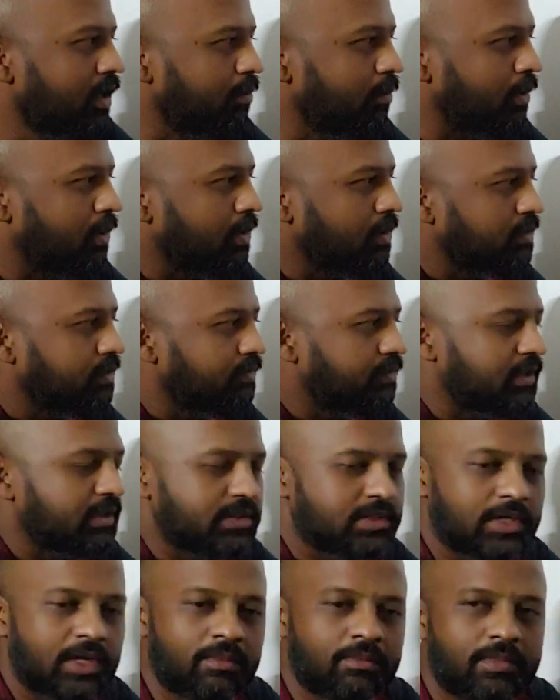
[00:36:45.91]
Because of
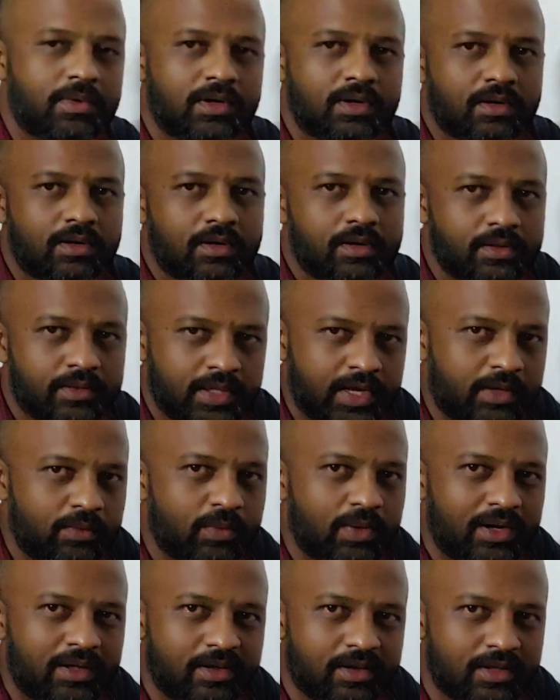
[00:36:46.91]
this number that
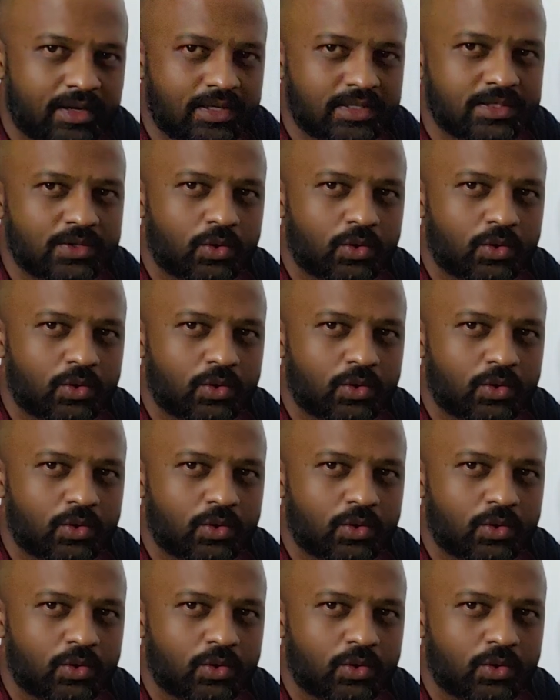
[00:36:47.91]
will increase.